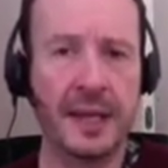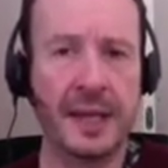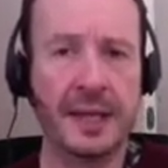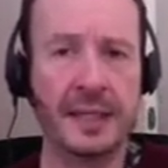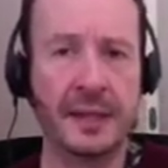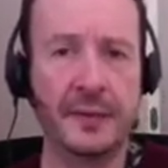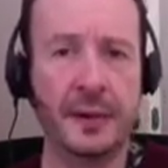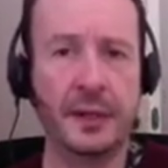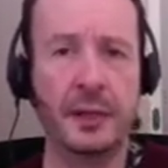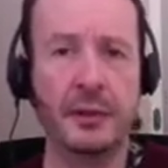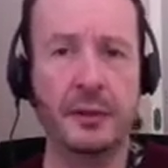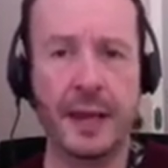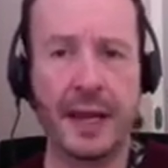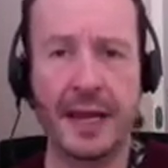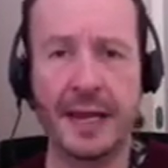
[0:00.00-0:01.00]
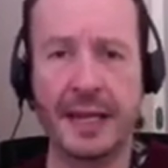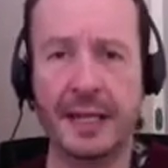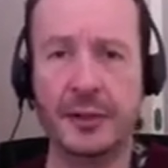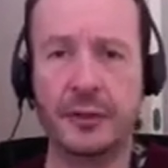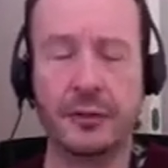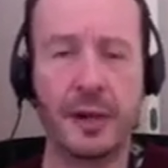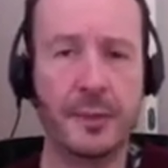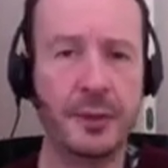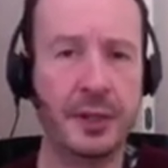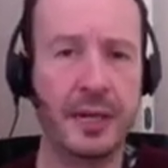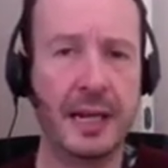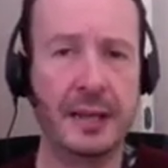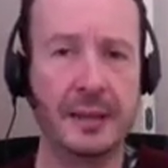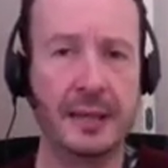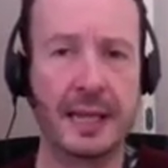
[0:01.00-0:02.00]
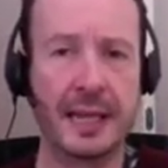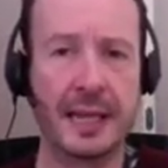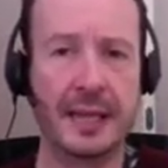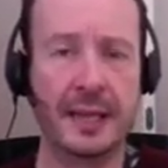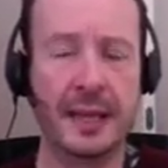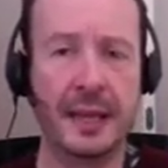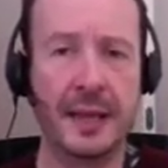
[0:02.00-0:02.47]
is if I knew of any contraption out there